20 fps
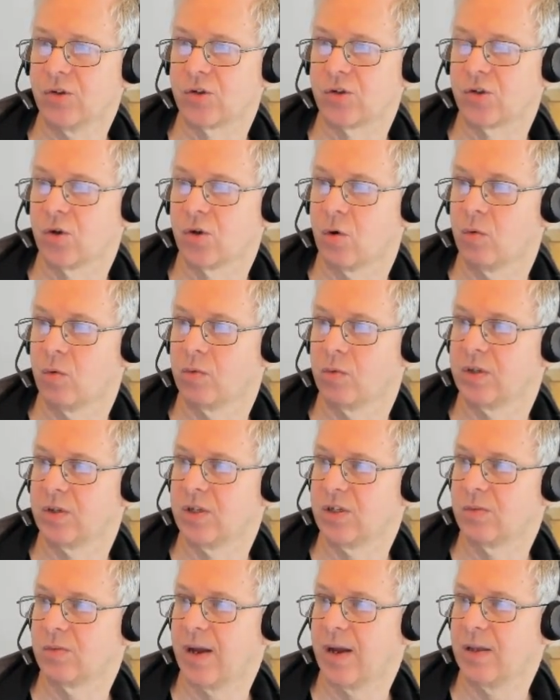So
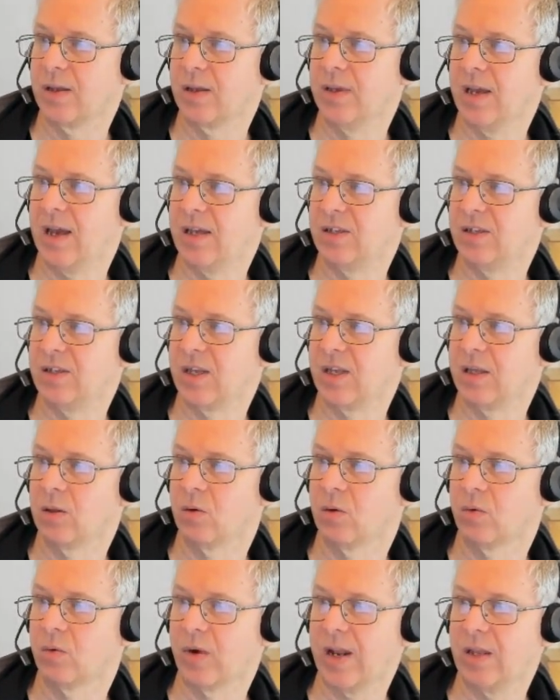this might be a
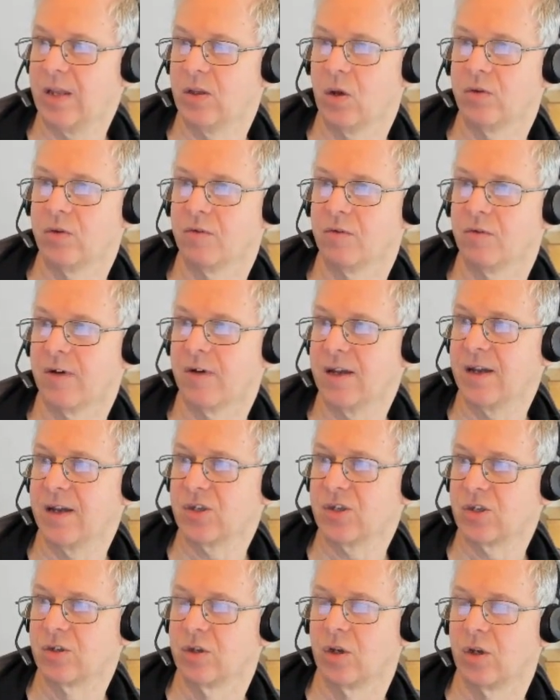single radio
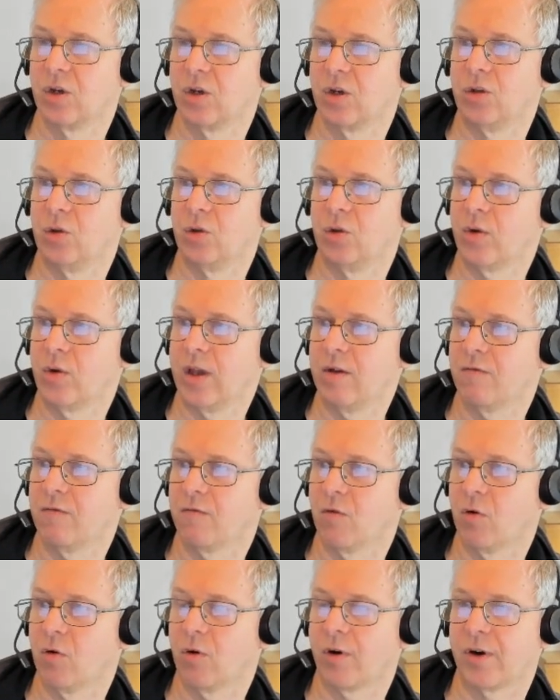device looking
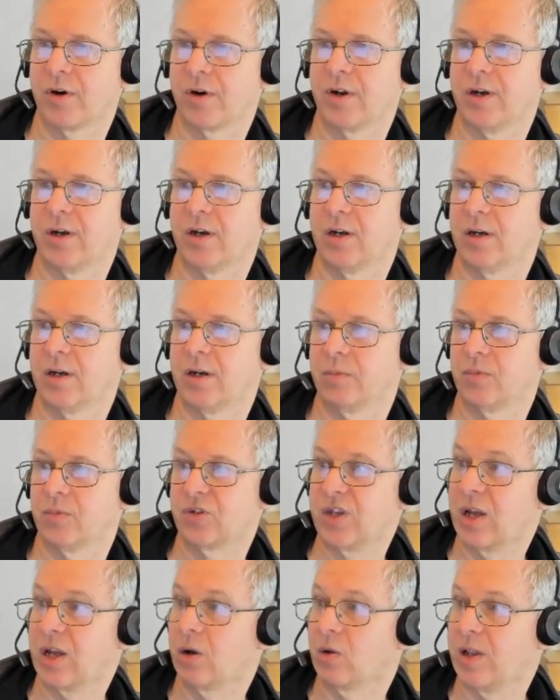for a
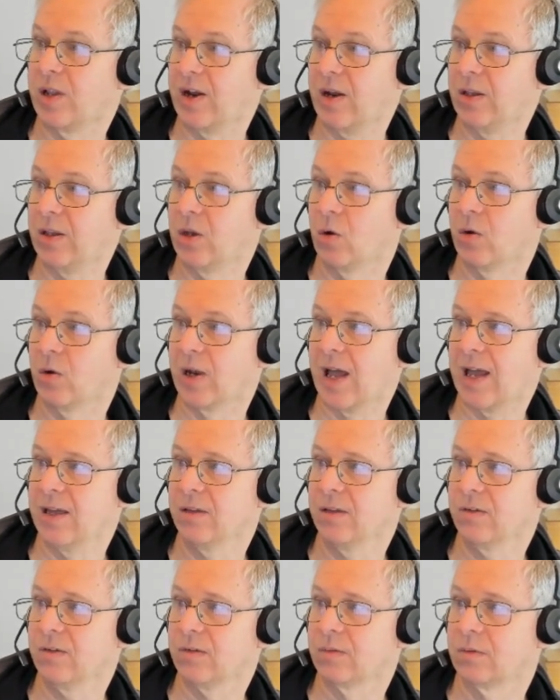single radio
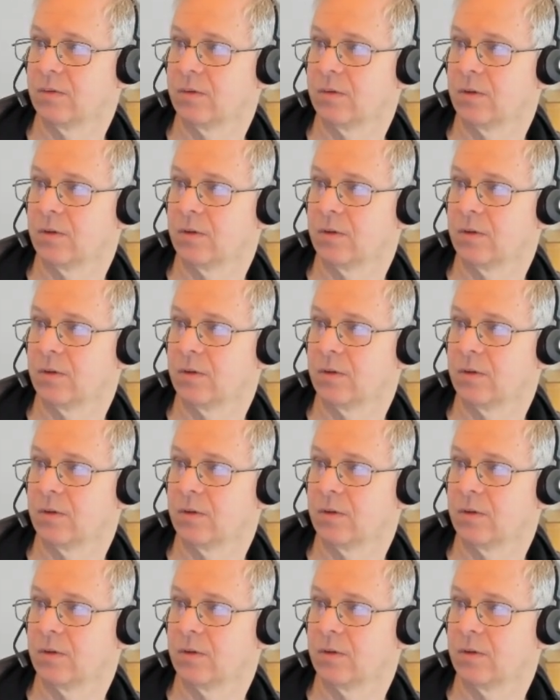client,